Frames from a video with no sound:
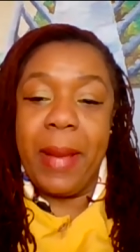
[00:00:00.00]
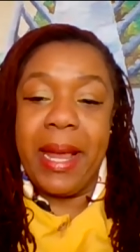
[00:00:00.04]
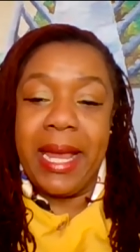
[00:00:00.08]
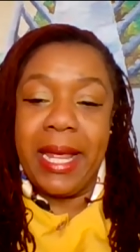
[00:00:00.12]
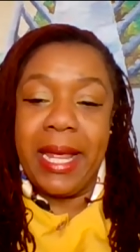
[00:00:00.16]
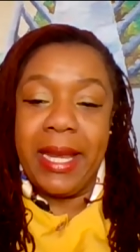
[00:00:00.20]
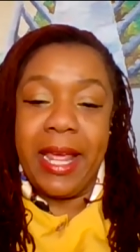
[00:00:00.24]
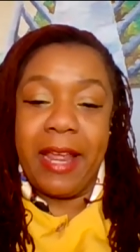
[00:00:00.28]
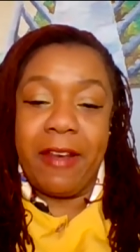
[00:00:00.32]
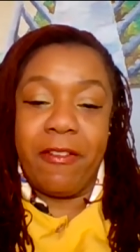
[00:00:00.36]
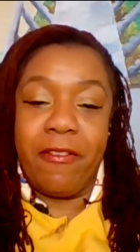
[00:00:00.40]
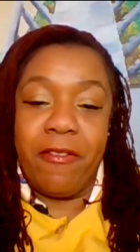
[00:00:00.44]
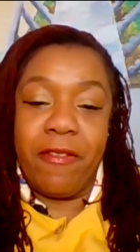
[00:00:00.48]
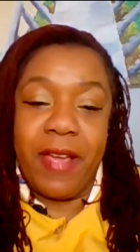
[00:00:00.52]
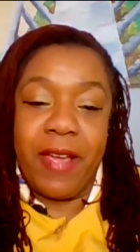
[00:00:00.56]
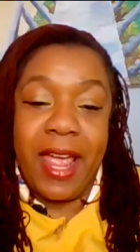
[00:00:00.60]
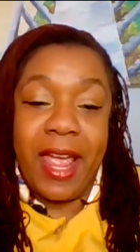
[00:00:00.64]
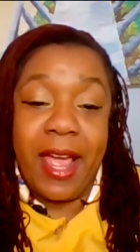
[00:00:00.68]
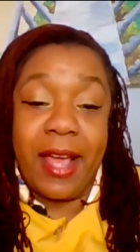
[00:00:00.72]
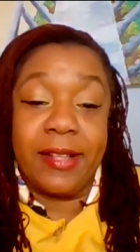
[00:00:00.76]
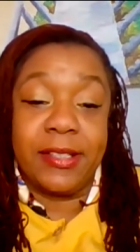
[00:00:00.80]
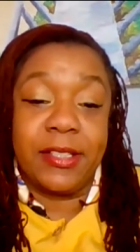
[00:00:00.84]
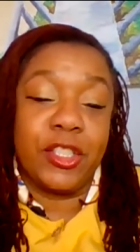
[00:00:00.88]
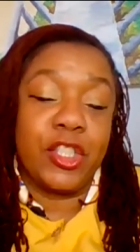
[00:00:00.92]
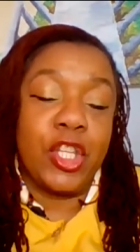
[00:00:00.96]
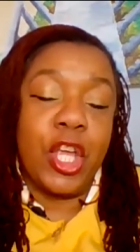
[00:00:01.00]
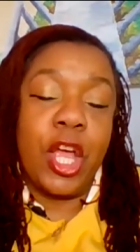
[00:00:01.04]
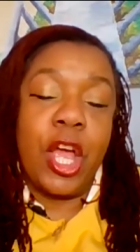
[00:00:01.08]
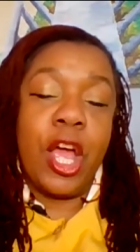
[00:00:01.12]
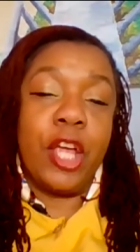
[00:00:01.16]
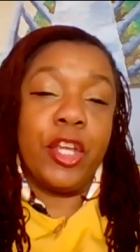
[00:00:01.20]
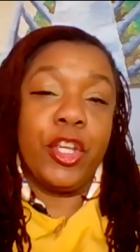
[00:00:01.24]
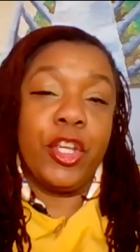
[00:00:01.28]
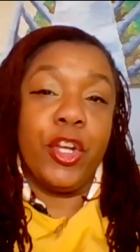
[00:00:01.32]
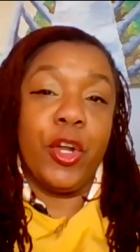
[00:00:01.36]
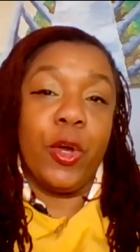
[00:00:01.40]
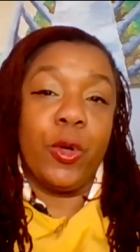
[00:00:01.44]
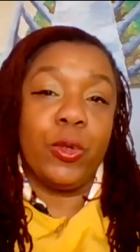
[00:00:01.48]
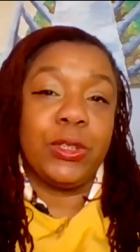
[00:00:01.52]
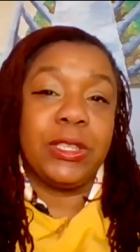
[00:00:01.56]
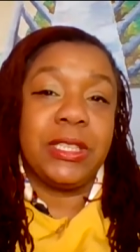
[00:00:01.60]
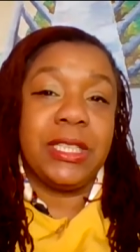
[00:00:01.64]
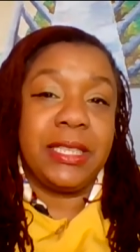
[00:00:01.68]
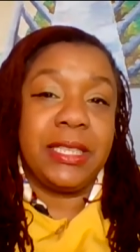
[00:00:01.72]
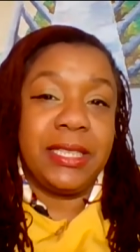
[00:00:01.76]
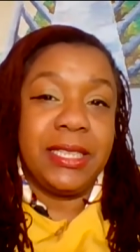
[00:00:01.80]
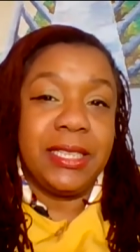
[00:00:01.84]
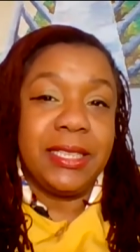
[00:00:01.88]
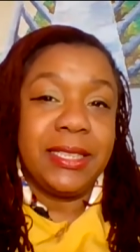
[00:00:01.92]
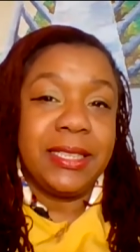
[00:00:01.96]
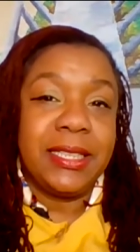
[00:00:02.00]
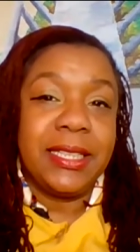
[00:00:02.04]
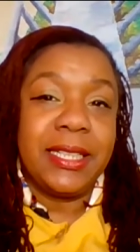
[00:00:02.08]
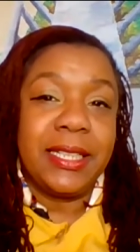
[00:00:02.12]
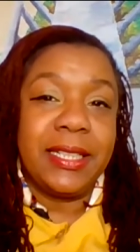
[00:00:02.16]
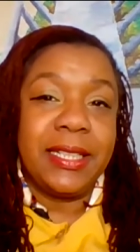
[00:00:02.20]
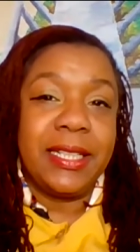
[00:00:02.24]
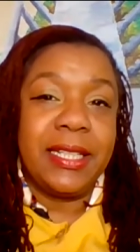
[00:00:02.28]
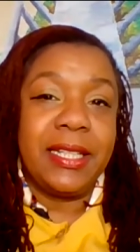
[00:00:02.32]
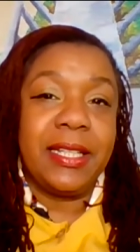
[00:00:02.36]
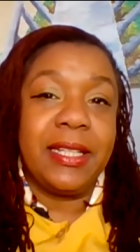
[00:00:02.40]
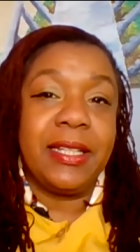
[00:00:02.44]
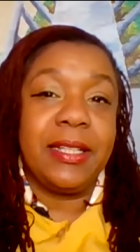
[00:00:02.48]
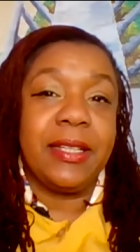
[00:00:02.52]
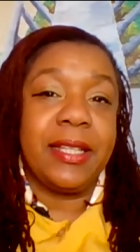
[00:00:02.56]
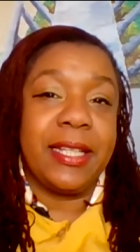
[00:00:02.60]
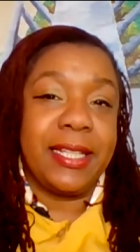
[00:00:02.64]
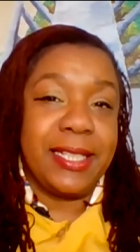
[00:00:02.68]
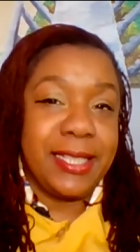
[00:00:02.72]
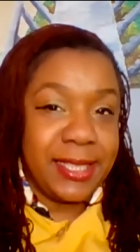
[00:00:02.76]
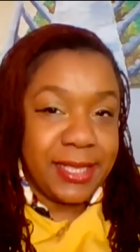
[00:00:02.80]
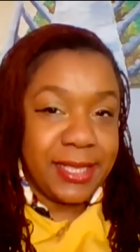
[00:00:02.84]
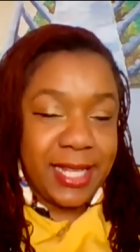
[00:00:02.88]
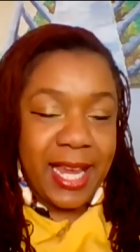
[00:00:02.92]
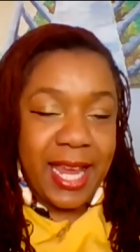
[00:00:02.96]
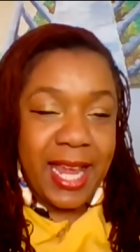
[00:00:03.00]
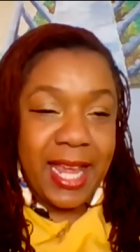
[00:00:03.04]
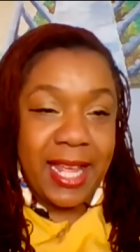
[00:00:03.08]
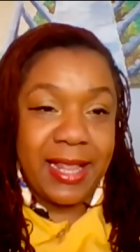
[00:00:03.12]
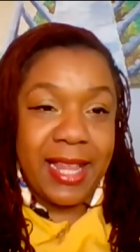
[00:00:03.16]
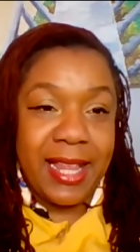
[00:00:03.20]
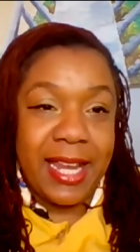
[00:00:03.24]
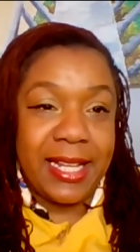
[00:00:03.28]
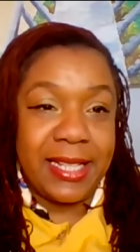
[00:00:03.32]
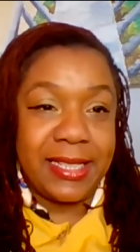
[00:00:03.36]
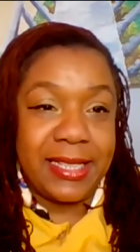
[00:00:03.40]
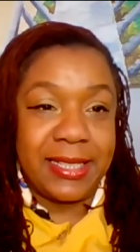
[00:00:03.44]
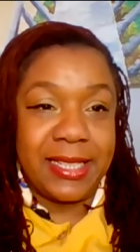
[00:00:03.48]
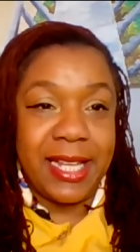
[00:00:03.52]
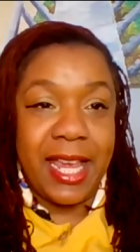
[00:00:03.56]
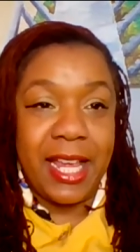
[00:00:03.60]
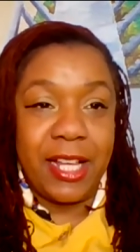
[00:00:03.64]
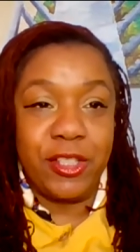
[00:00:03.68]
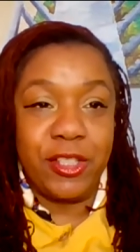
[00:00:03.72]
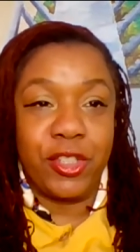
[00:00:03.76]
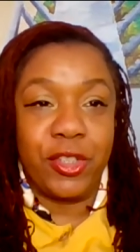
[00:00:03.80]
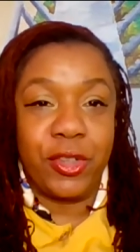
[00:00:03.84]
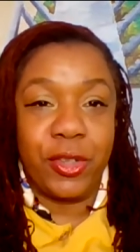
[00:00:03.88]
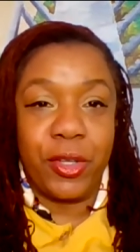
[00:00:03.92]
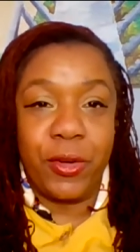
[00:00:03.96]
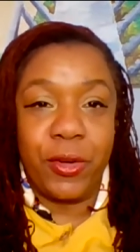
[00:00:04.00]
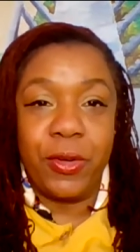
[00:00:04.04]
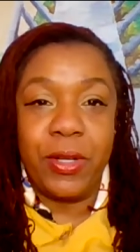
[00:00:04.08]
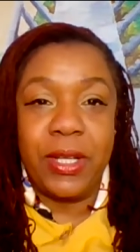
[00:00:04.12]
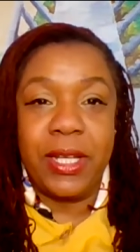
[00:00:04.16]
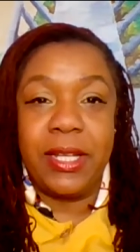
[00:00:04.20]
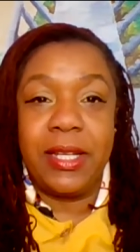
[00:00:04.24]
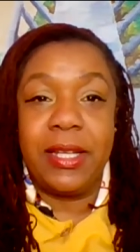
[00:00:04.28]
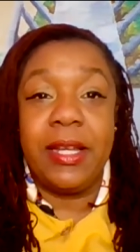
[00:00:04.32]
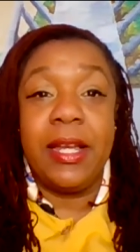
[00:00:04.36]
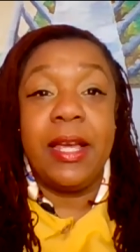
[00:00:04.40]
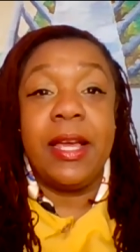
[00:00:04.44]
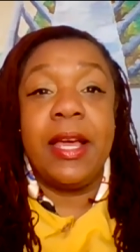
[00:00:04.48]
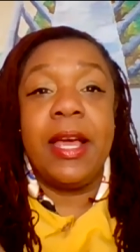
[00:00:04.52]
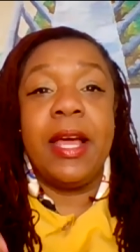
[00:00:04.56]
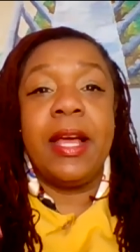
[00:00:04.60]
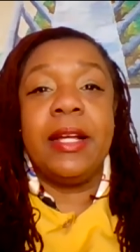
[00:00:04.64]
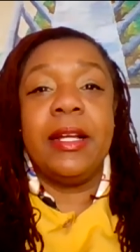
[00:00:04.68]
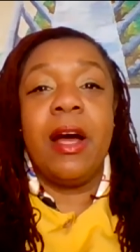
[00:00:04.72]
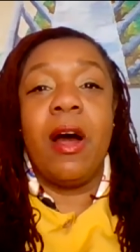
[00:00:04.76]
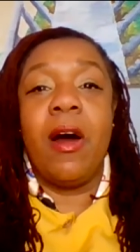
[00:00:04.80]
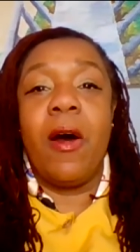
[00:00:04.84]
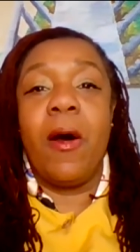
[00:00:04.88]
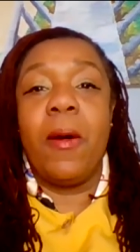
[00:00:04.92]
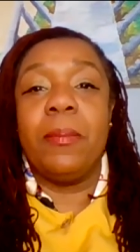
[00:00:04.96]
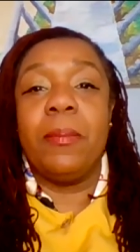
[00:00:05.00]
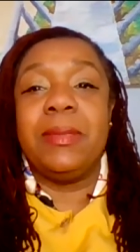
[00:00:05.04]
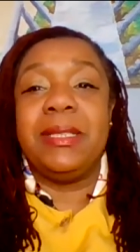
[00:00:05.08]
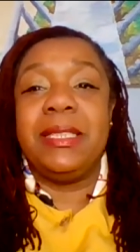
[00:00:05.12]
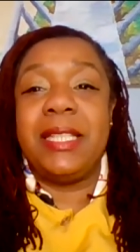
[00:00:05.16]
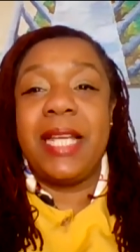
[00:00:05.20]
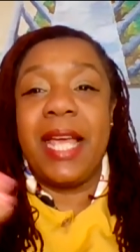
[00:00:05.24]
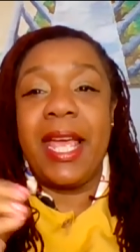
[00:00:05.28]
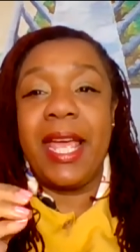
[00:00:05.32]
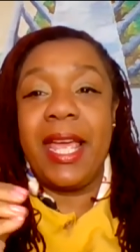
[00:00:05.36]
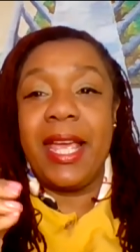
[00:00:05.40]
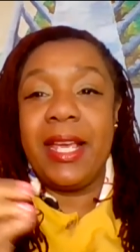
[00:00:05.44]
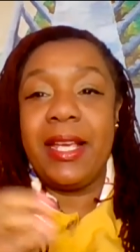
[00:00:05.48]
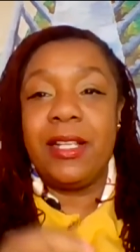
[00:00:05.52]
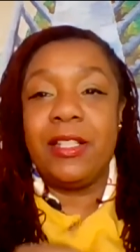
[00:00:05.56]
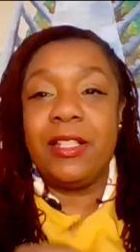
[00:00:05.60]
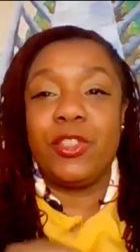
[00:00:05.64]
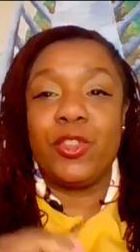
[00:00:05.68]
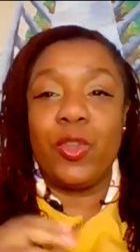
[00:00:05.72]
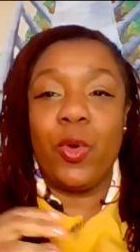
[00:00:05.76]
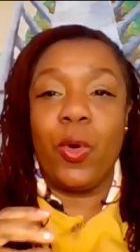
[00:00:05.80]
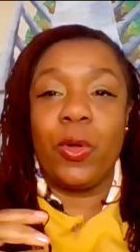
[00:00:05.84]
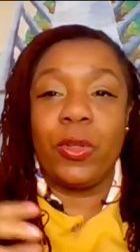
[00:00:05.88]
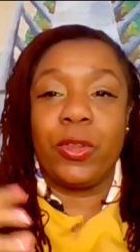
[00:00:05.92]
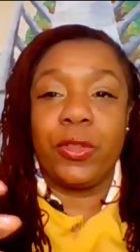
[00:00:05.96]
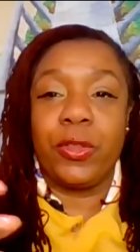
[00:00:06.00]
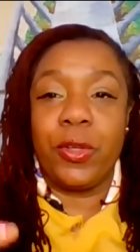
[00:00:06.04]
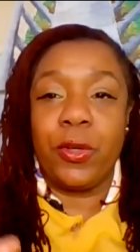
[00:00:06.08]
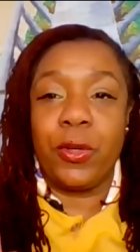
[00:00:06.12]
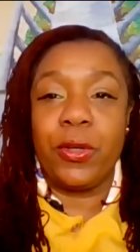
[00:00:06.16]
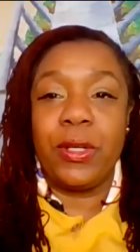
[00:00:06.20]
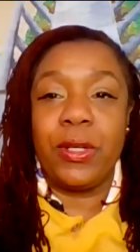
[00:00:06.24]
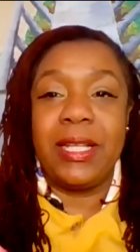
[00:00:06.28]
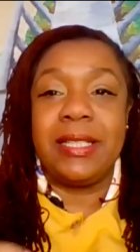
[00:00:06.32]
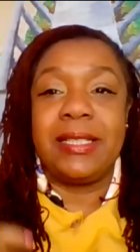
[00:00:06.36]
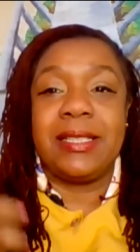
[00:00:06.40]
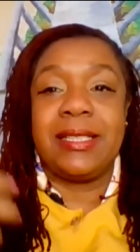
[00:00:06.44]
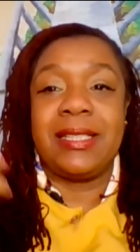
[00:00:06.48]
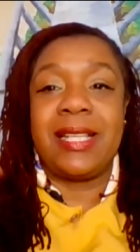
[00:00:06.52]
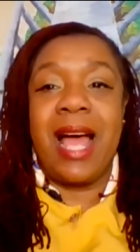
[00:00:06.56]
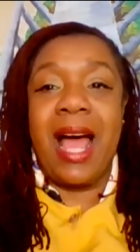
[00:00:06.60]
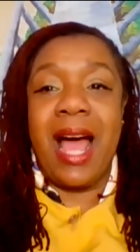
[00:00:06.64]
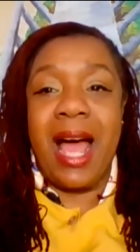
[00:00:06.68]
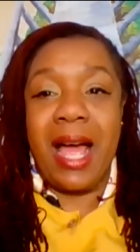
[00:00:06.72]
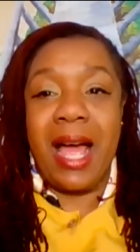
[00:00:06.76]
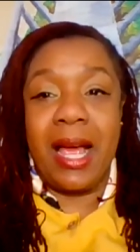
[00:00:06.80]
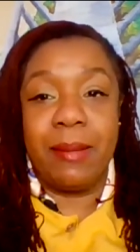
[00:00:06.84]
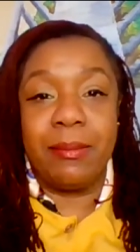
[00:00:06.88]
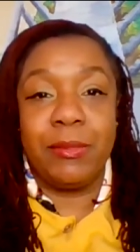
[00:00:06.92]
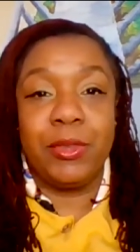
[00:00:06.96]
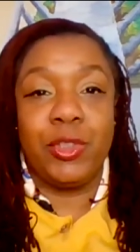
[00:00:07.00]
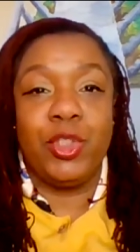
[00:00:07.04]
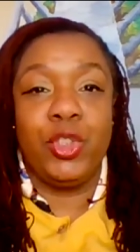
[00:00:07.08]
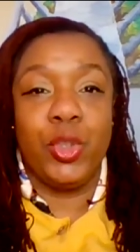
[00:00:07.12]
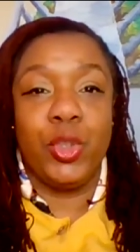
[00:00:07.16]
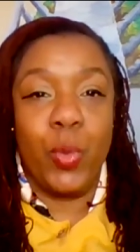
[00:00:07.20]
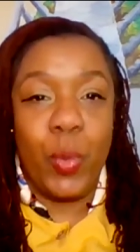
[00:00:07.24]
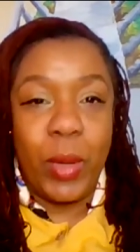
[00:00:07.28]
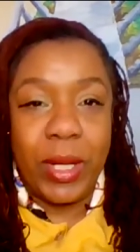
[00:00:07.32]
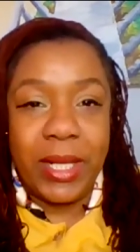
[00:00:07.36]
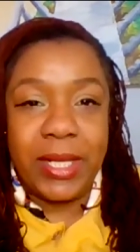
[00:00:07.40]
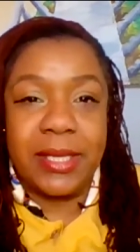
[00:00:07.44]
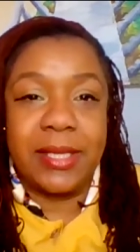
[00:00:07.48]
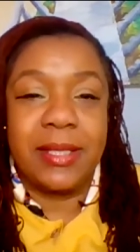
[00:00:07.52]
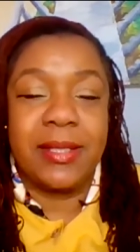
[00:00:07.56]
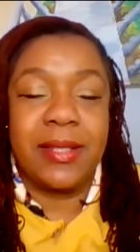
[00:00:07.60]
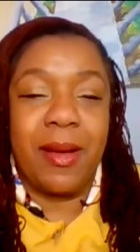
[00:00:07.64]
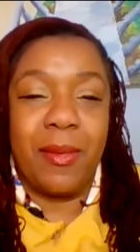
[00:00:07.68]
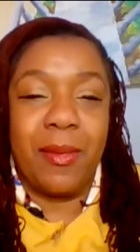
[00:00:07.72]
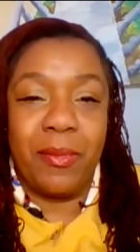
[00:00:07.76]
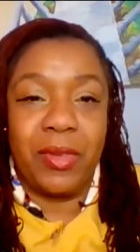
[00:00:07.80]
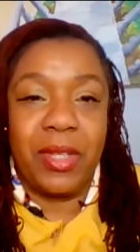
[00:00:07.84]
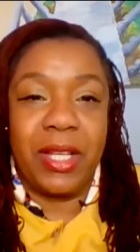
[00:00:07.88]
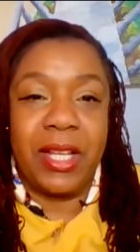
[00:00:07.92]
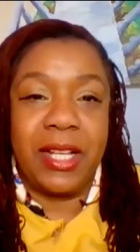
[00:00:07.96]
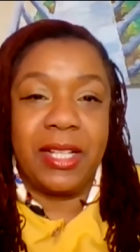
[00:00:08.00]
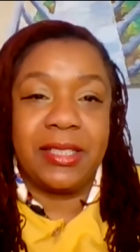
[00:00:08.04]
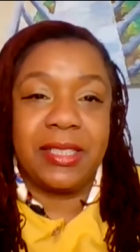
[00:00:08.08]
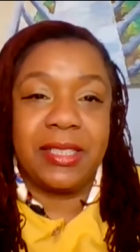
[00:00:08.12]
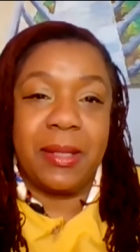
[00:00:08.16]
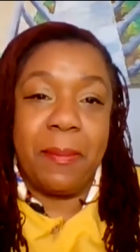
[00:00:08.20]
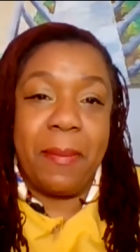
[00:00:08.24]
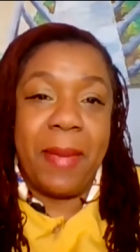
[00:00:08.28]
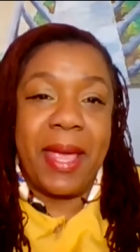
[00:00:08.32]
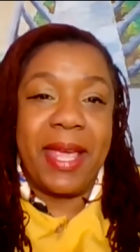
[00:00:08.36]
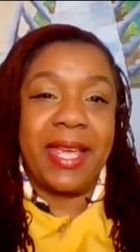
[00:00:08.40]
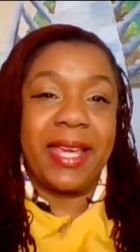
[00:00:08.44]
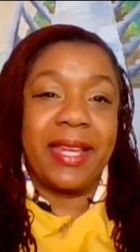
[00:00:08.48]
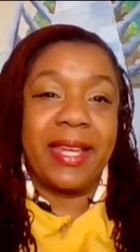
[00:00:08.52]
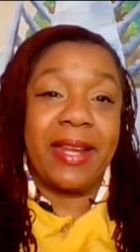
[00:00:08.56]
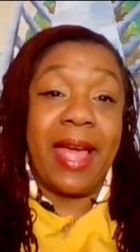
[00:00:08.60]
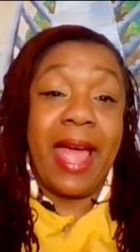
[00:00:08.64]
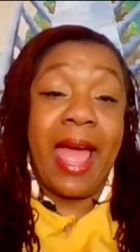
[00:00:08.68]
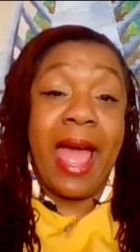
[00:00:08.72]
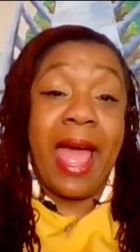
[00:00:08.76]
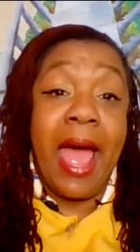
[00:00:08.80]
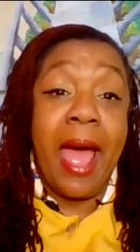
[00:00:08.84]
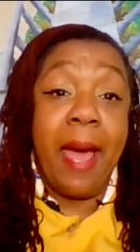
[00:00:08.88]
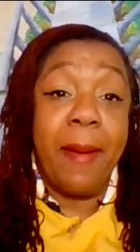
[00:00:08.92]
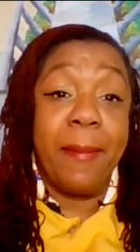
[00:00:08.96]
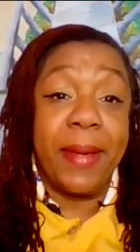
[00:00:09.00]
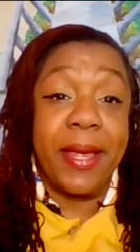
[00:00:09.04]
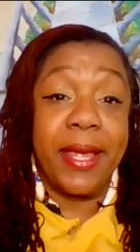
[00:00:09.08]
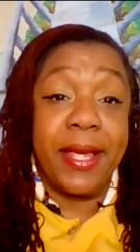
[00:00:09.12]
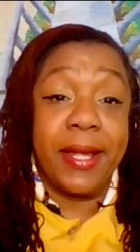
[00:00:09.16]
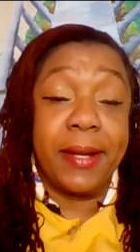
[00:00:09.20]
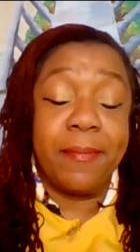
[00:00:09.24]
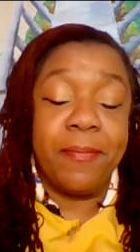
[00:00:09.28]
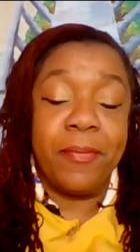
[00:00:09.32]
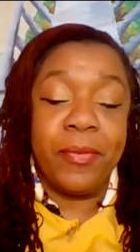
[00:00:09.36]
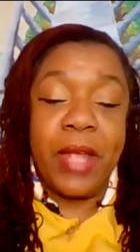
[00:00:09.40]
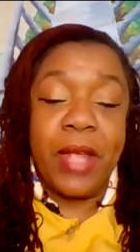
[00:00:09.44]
In advance, you know, statistically, they say that it takes 30 days or 30 times doing something to make it a habit.